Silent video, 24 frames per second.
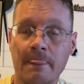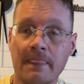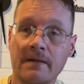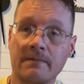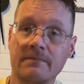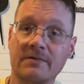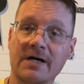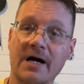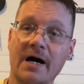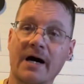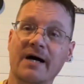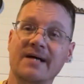
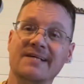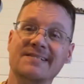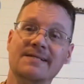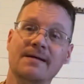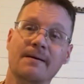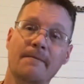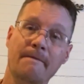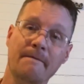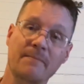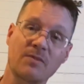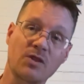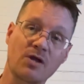Guys,
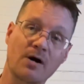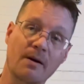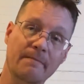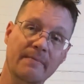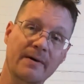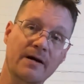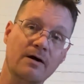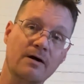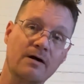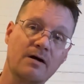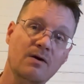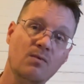
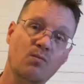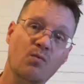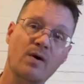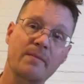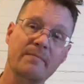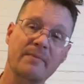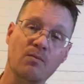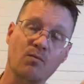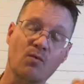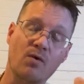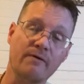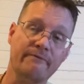American
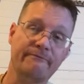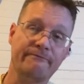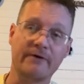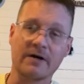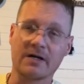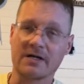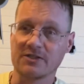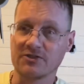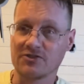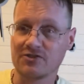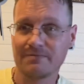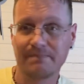women want
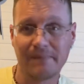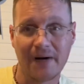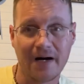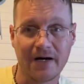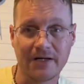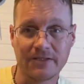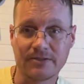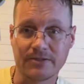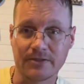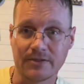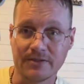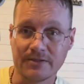fucking
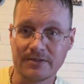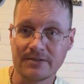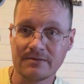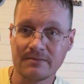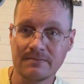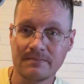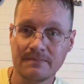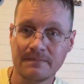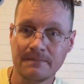sponsors.